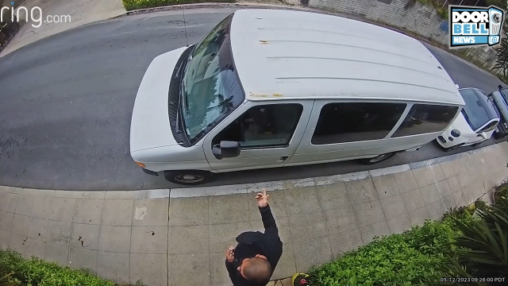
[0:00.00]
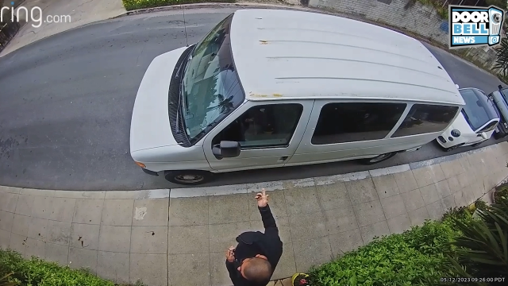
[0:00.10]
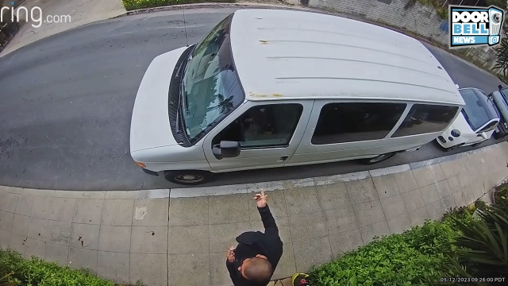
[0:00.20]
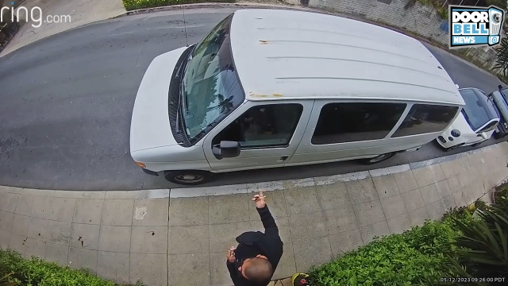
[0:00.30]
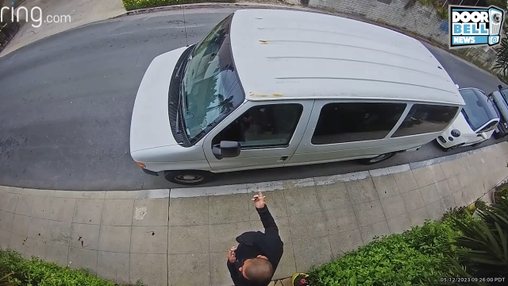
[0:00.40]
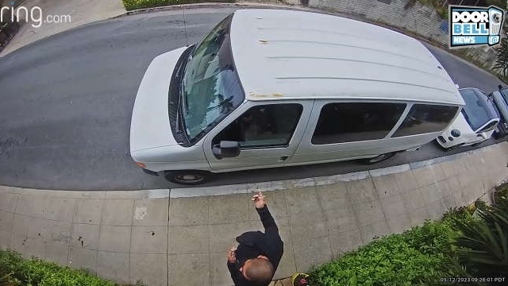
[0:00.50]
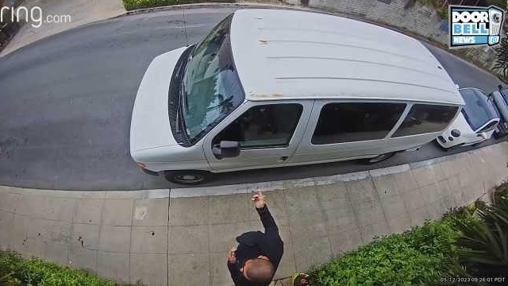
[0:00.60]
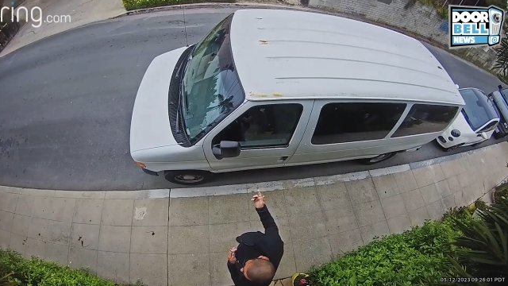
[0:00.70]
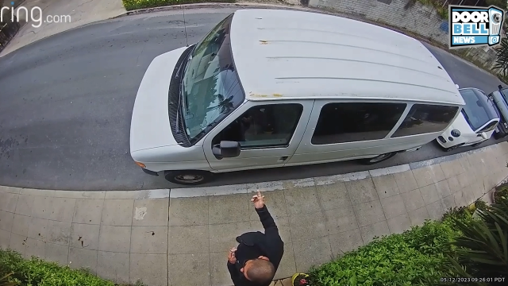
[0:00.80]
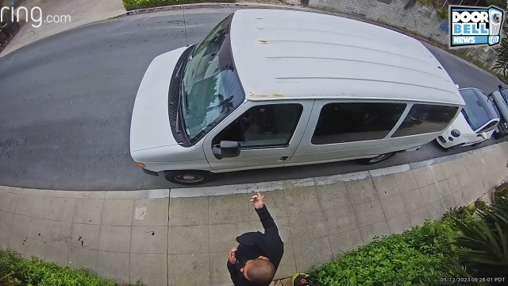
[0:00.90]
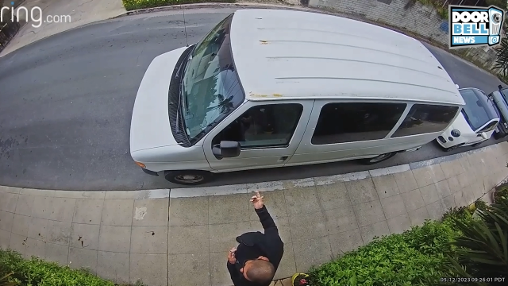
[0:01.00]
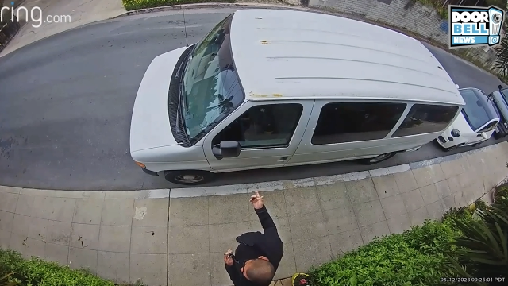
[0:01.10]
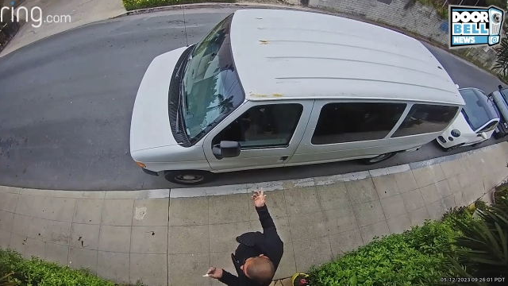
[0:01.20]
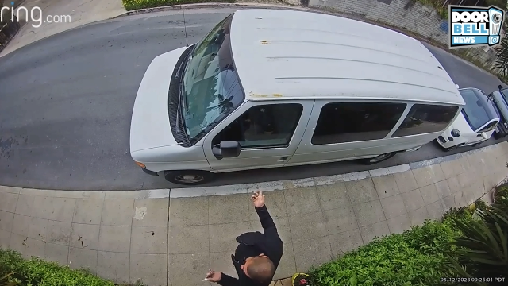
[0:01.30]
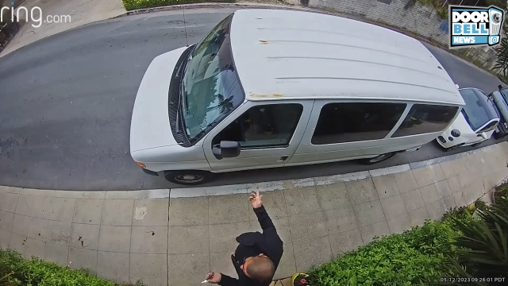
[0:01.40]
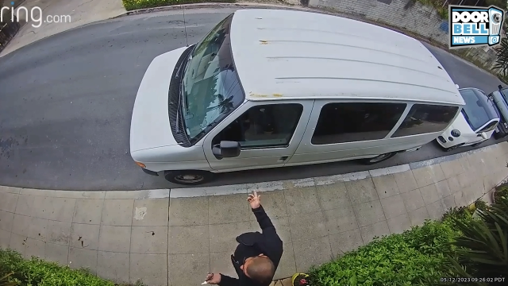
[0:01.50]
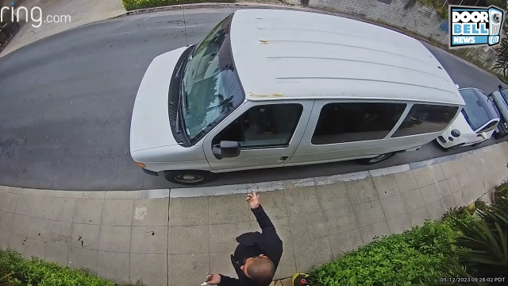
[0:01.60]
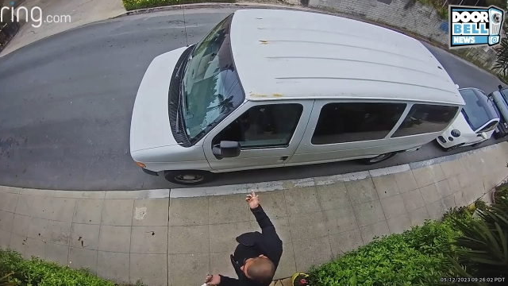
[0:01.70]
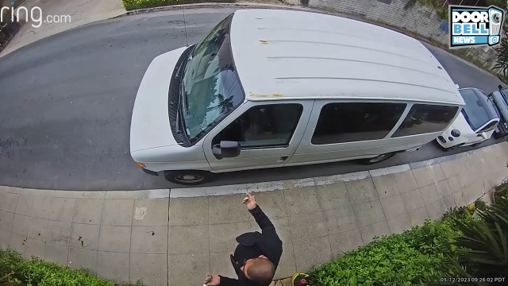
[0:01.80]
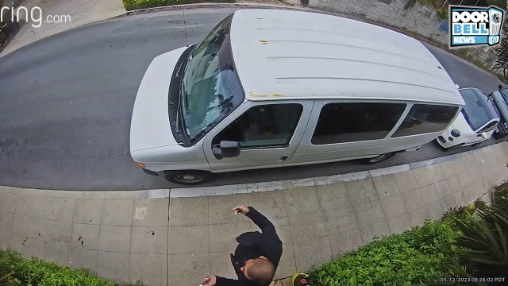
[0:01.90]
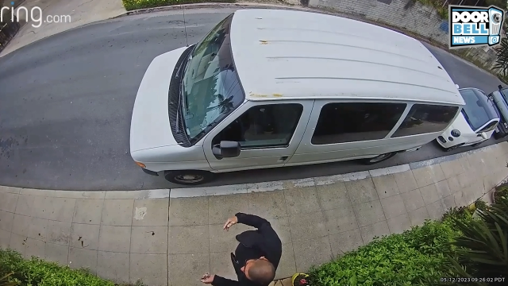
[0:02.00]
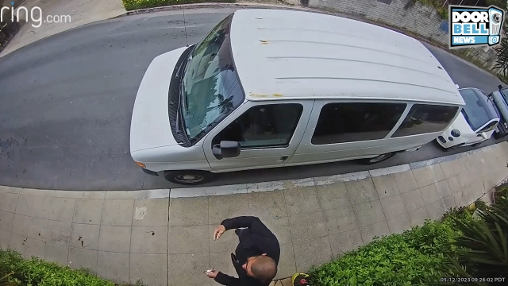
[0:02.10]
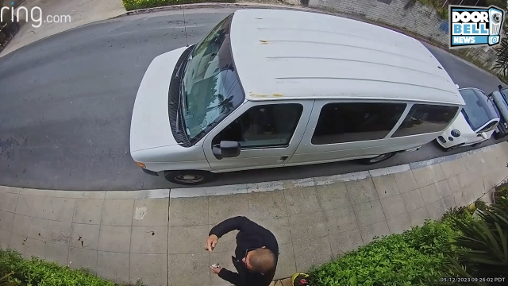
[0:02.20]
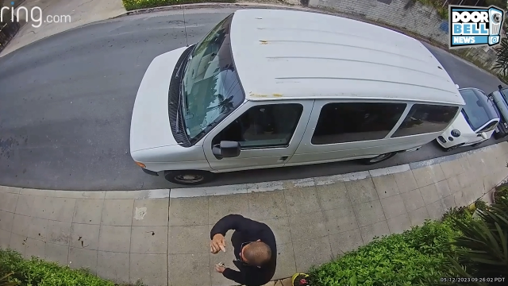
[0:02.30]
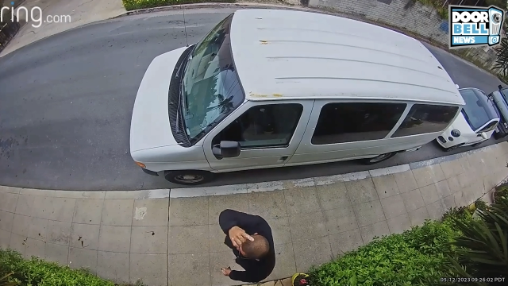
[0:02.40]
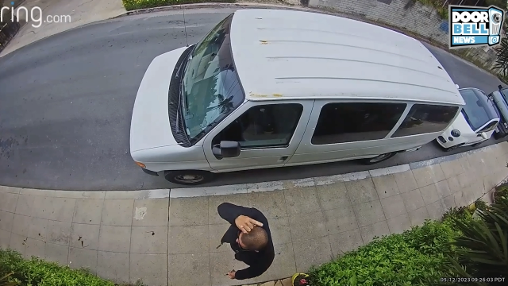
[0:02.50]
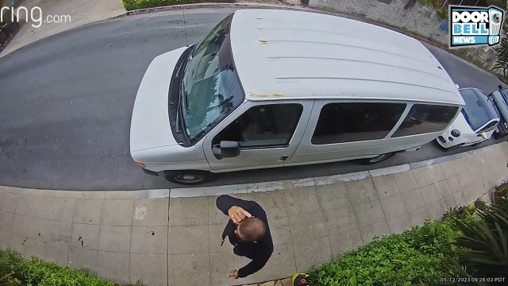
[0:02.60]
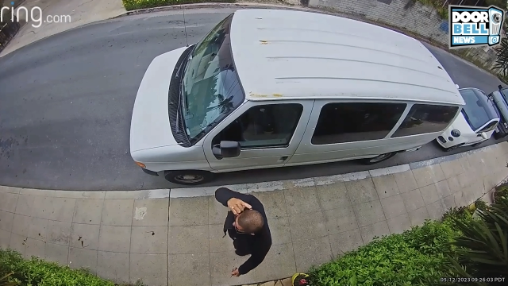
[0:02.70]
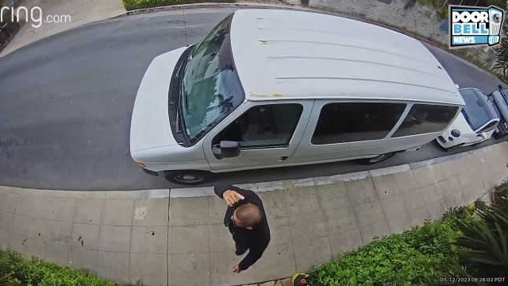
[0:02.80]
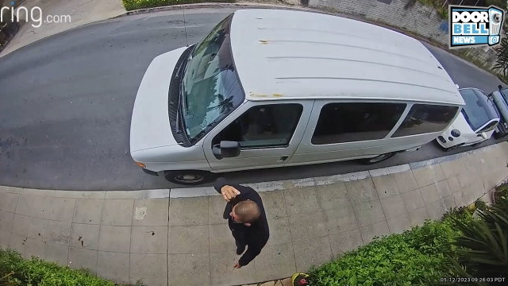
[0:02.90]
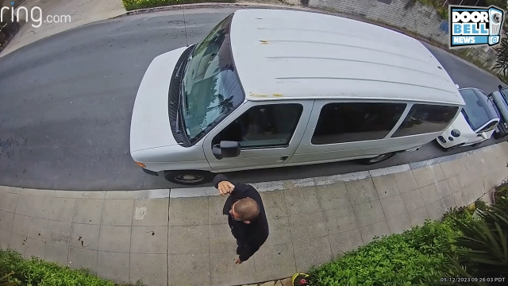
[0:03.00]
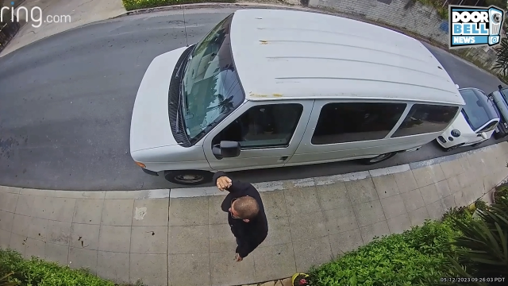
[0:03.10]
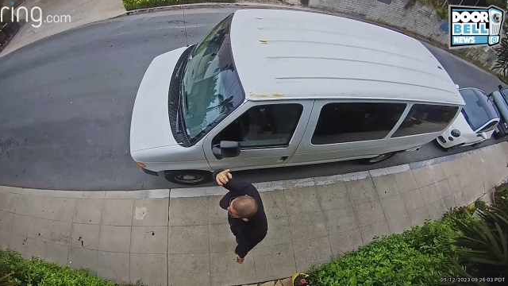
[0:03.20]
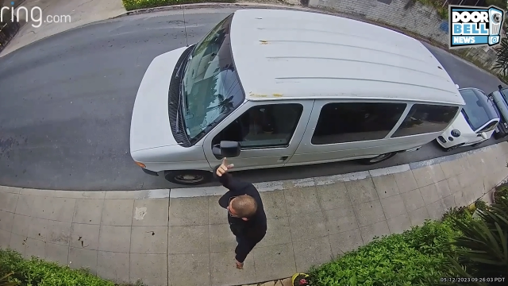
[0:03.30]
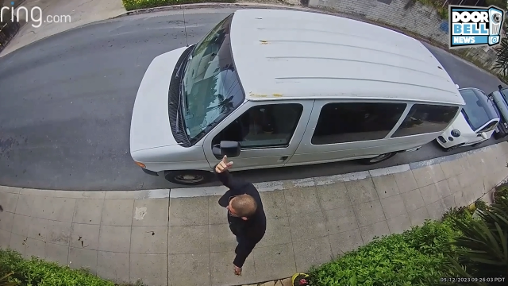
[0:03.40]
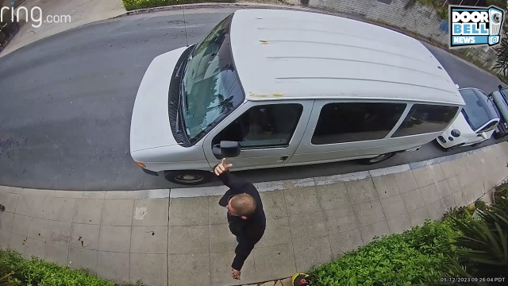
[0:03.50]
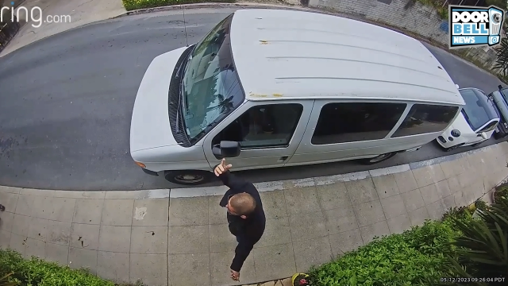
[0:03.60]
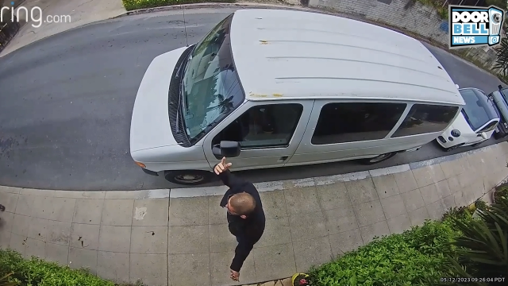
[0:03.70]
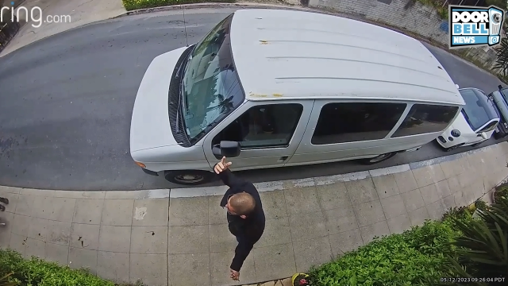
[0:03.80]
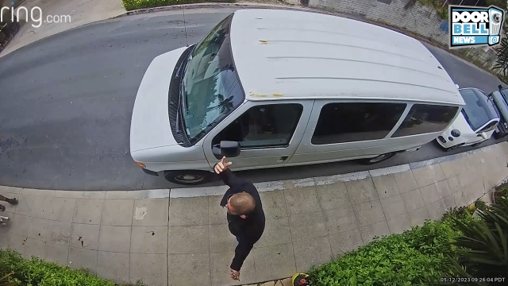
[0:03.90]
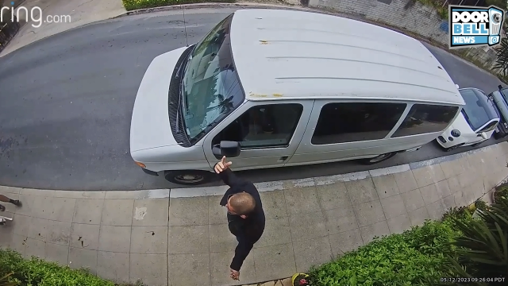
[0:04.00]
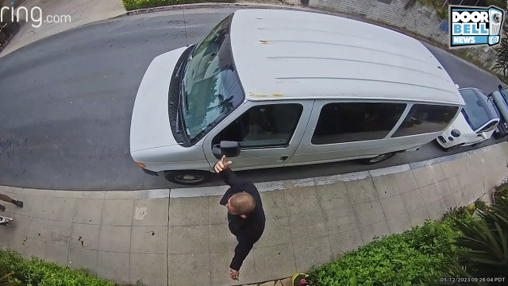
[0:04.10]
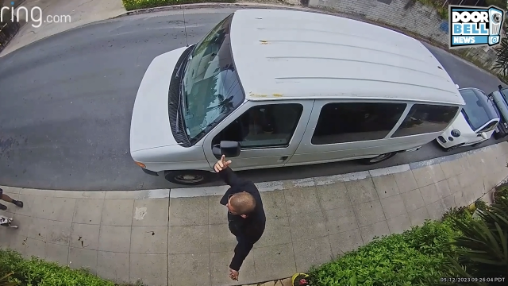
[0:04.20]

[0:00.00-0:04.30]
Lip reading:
Nobody's mouth can be seen.